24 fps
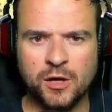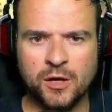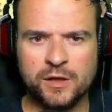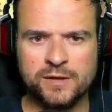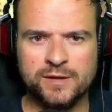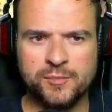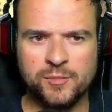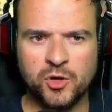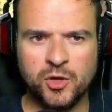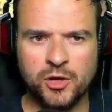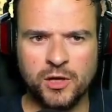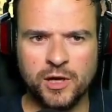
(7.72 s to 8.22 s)

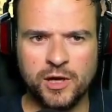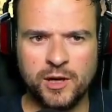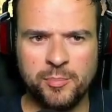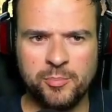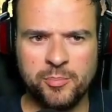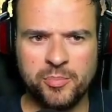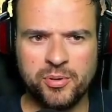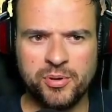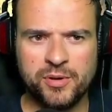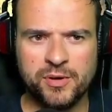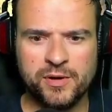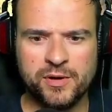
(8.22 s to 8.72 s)
them all up.
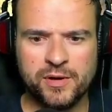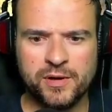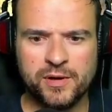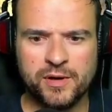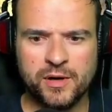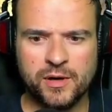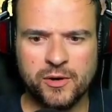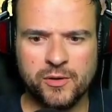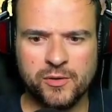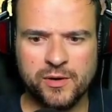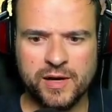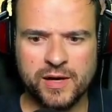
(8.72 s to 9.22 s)

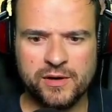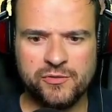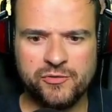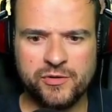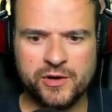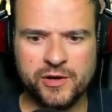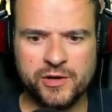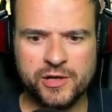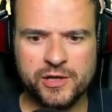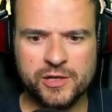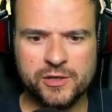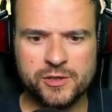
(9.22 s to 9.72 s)
Okay,
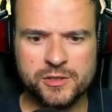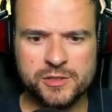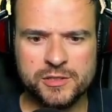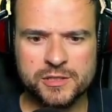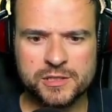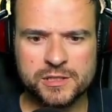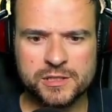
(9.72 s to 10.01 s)
very good.